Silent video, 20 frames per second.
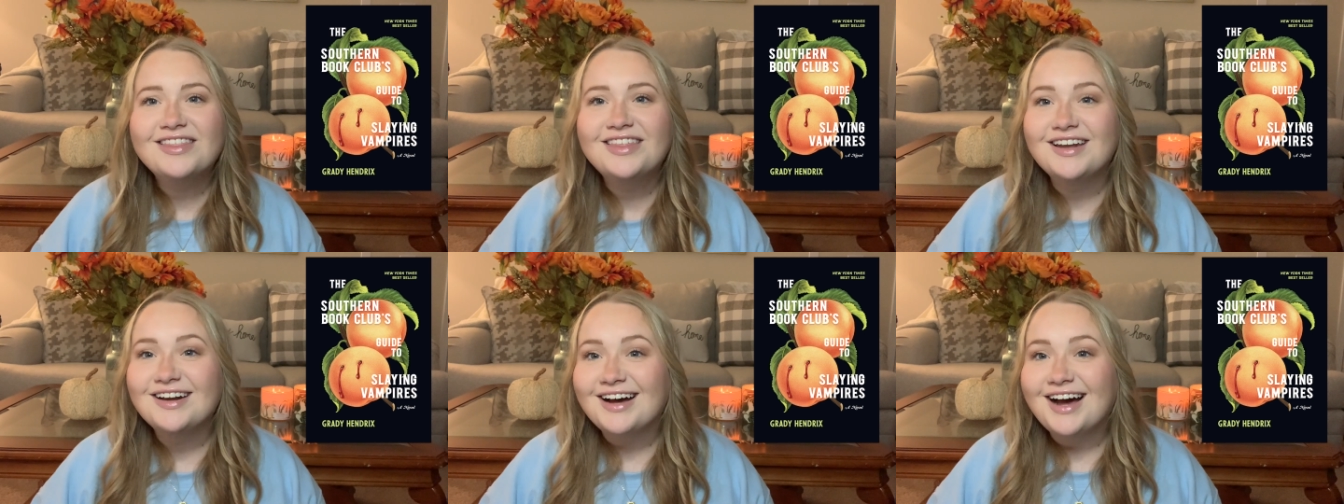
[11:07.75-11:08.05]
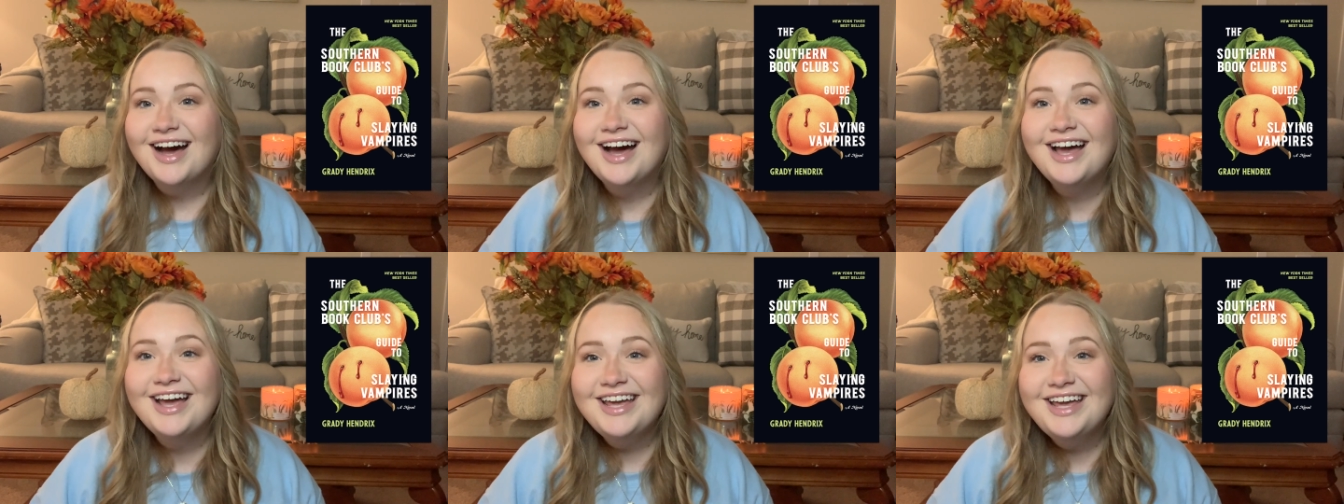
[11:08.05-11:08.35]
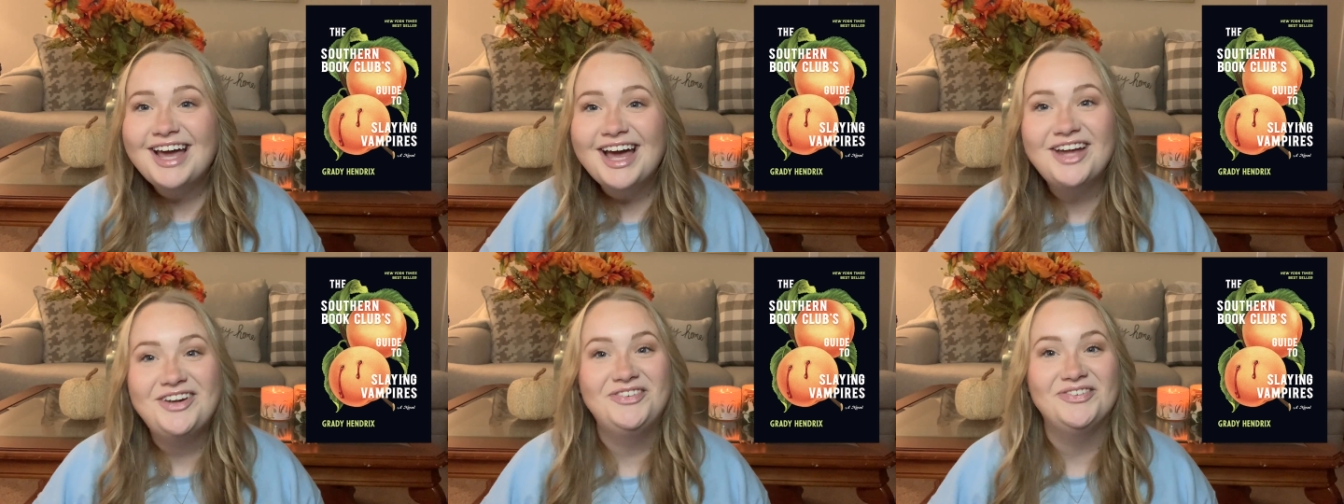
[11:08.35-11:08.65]
that I
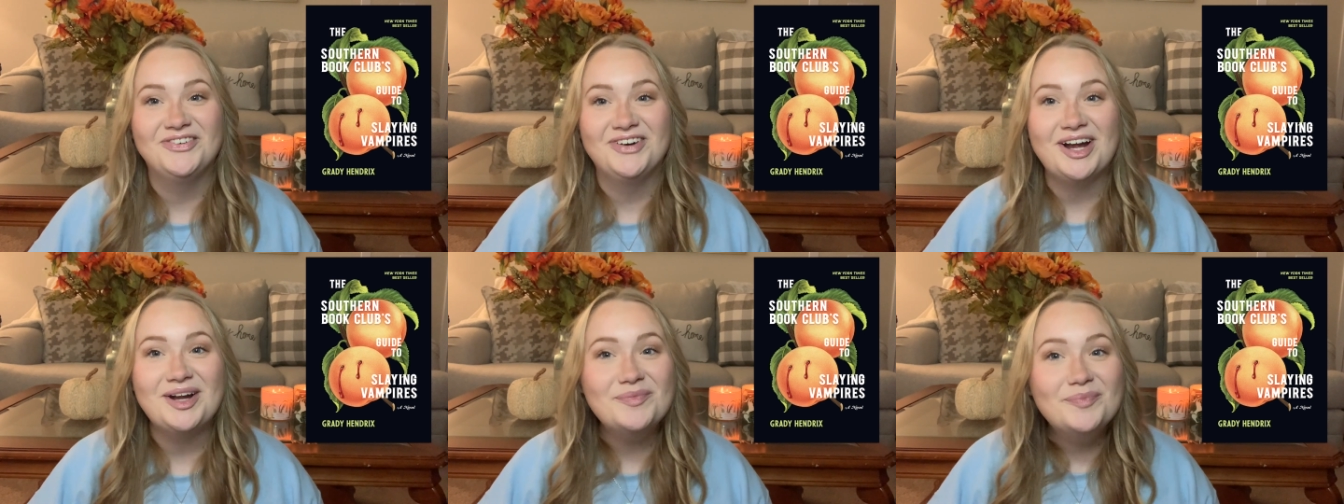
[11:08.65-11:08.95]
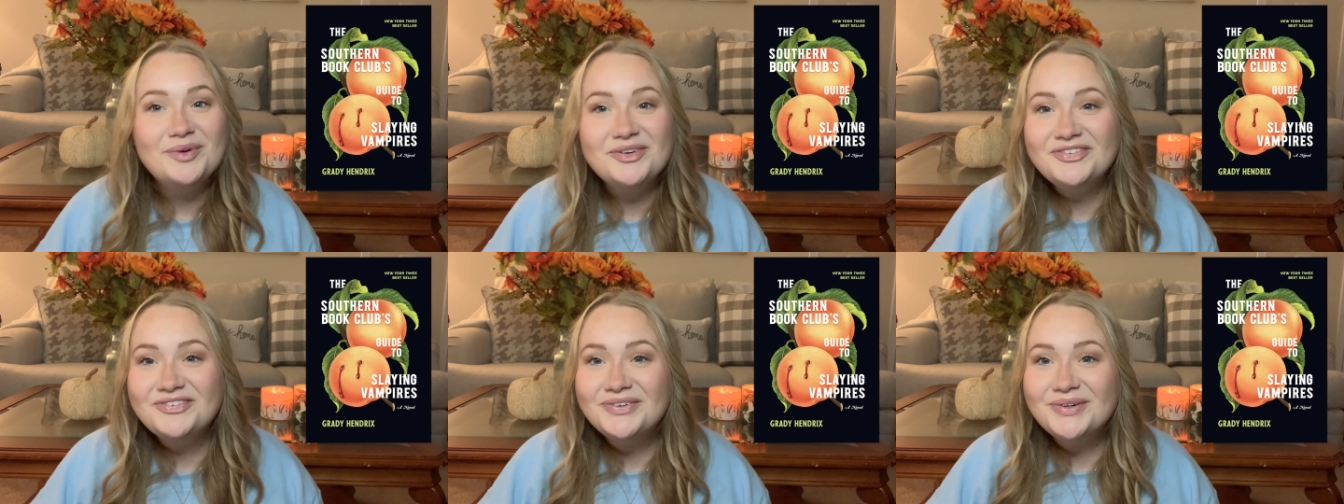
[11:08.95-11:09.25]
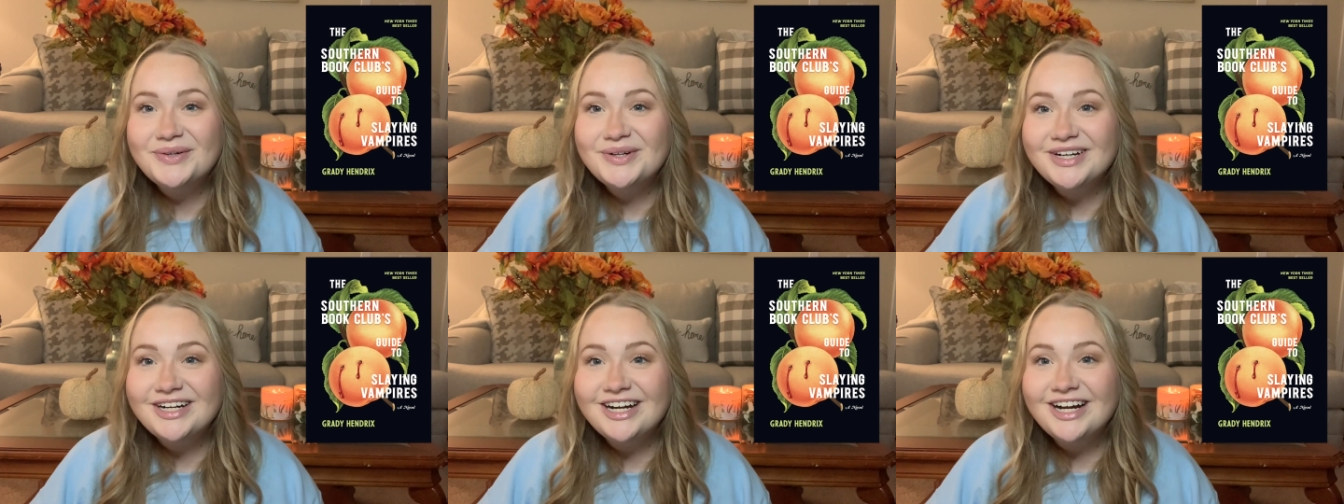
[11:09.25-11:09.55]
had read
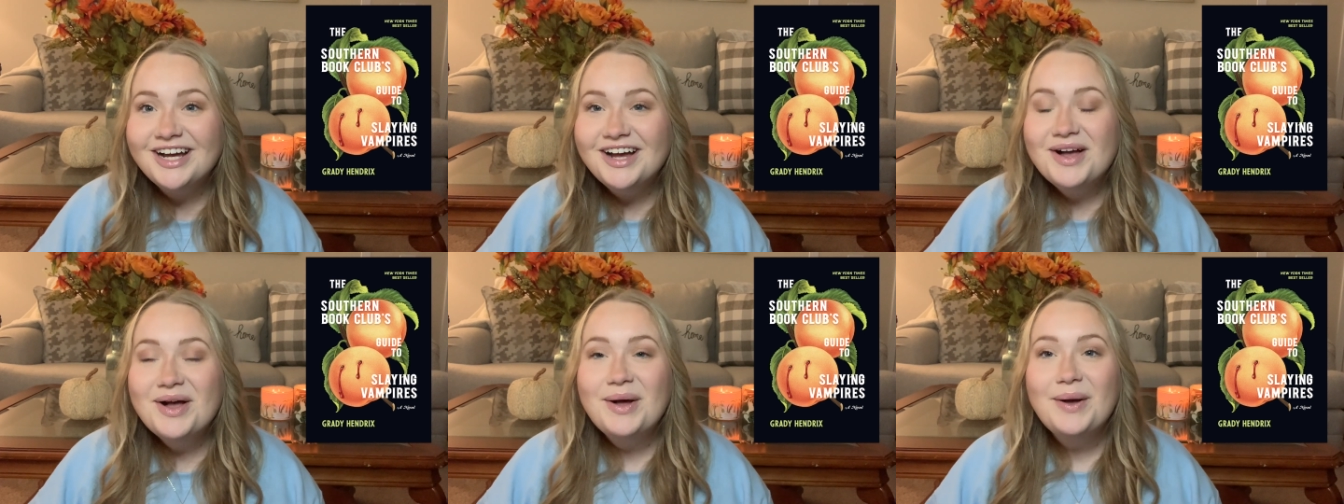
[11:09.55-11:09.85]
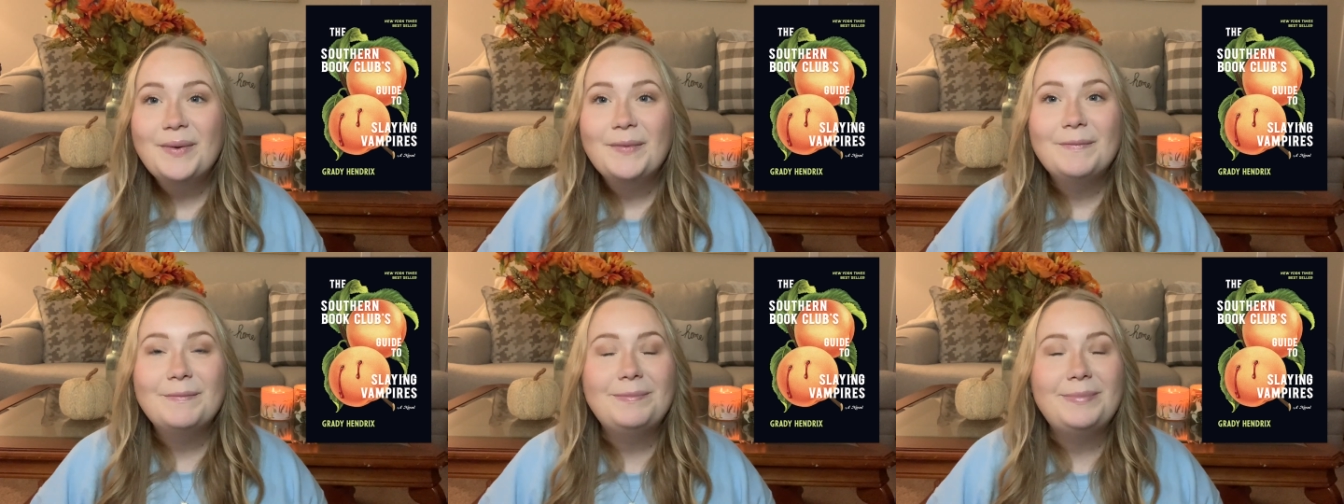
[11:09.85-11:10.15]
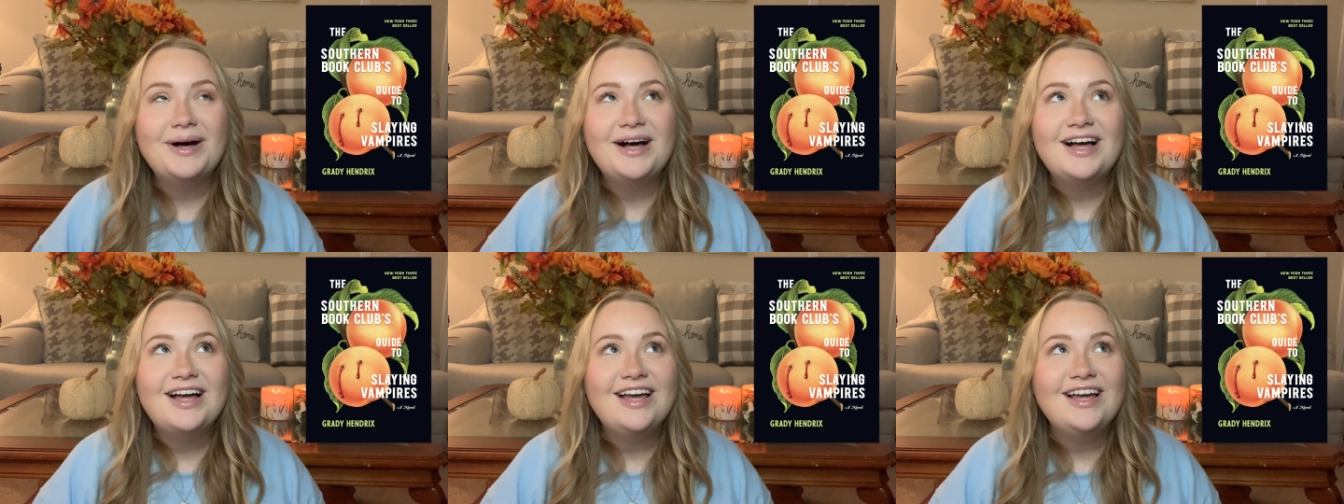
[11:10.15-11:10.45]
before,
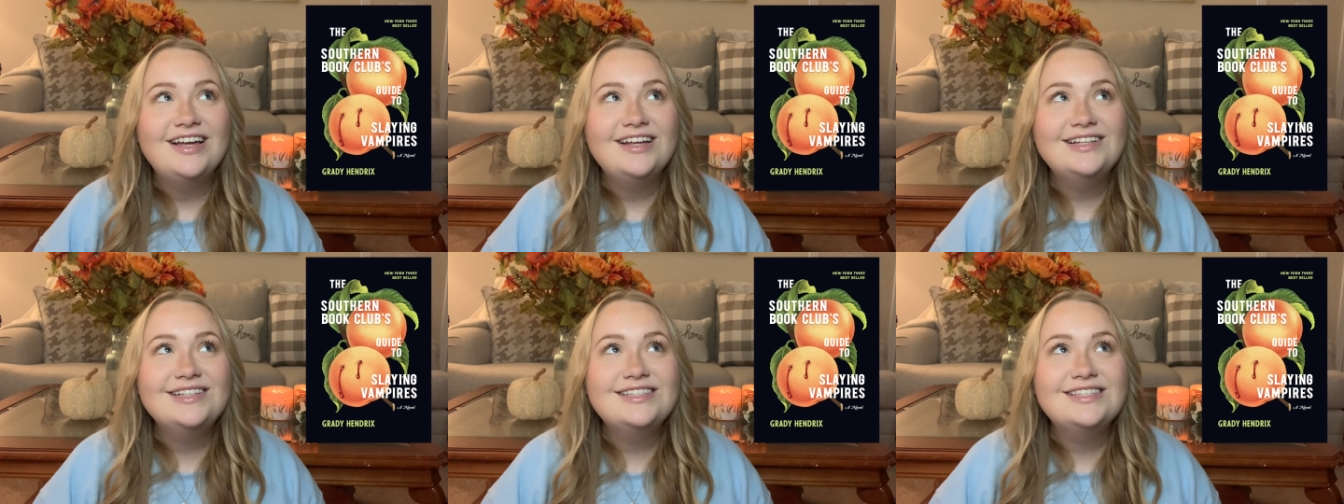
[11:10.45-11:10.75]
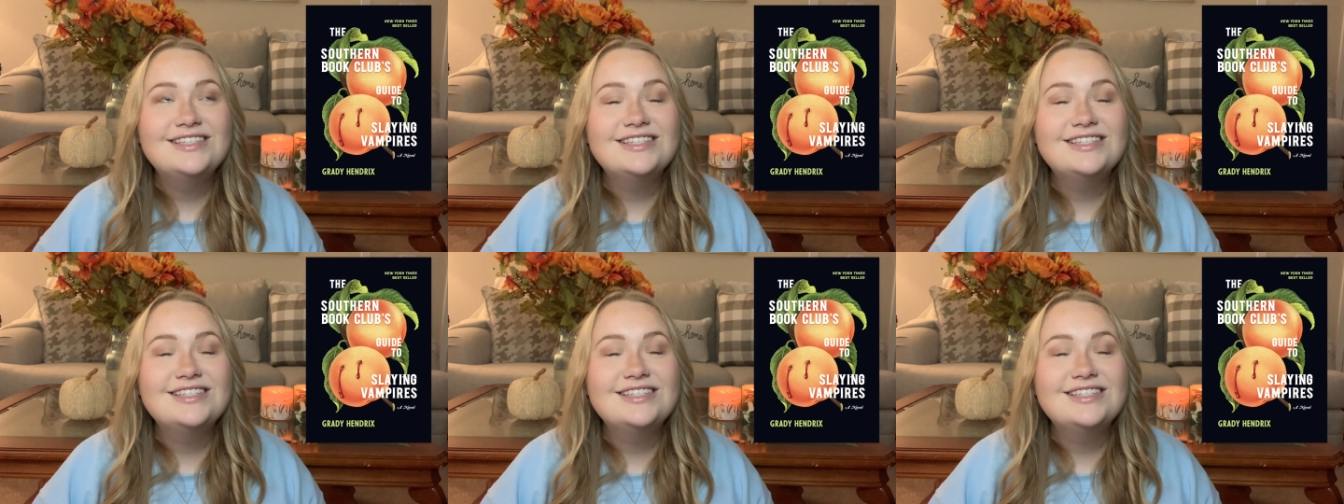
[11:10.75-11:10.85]
but